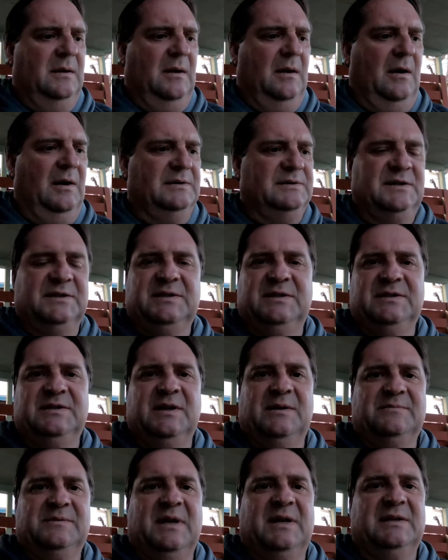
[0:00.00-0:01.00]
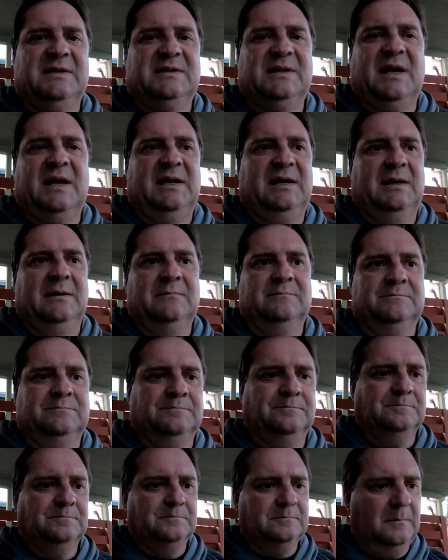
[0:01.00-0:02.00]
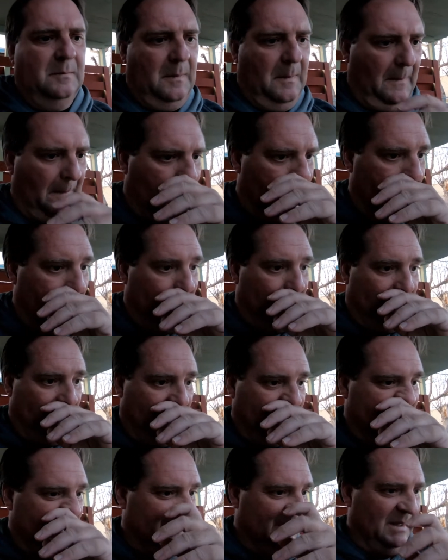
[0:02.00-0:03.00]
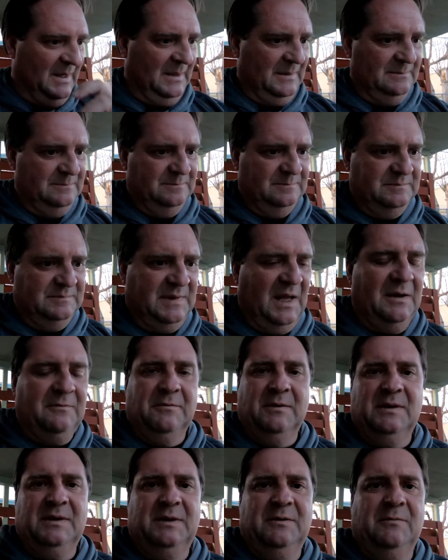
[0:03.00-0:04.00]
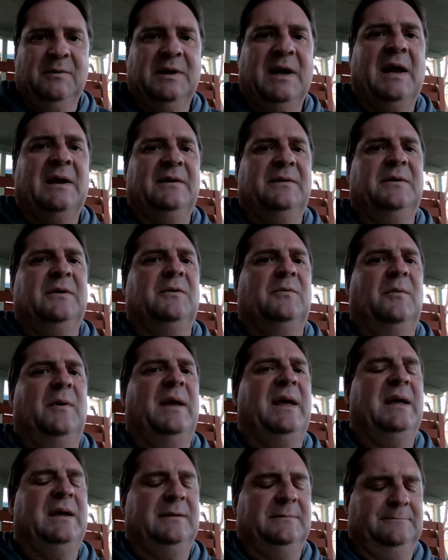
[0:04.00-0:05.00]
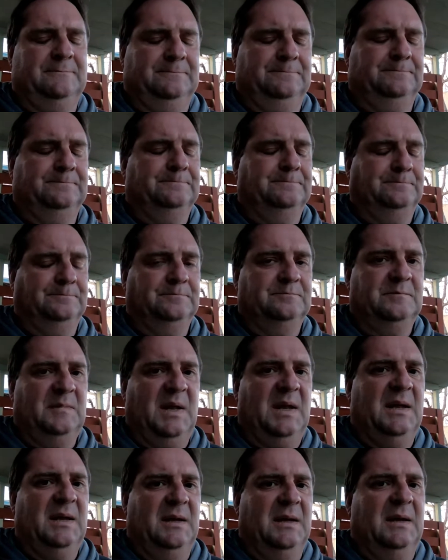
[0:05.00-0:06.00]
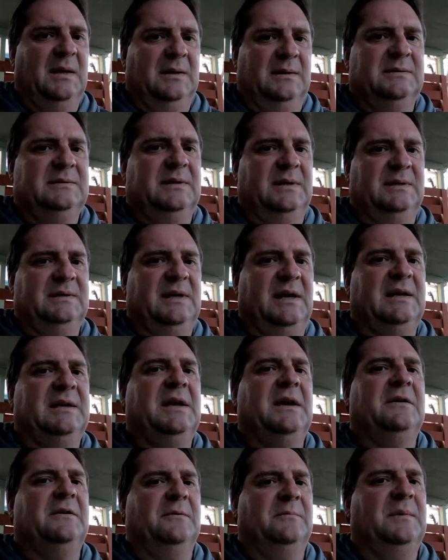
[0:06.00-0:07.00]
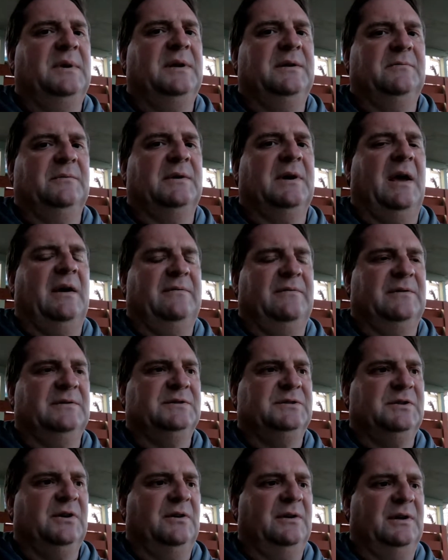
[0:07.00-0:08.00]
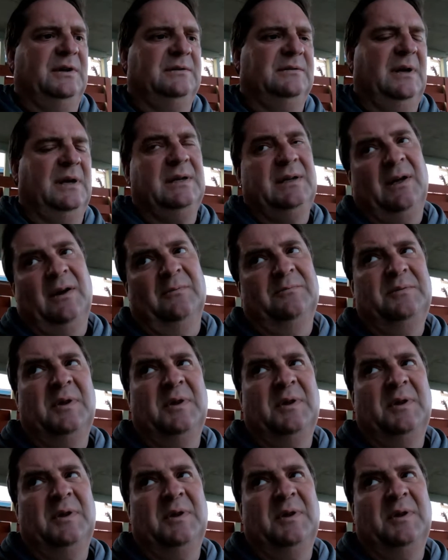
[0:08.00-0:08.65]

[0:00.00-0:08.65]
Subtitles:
are just as upset as I am, but they really went out of their way to take care of me when I first started, and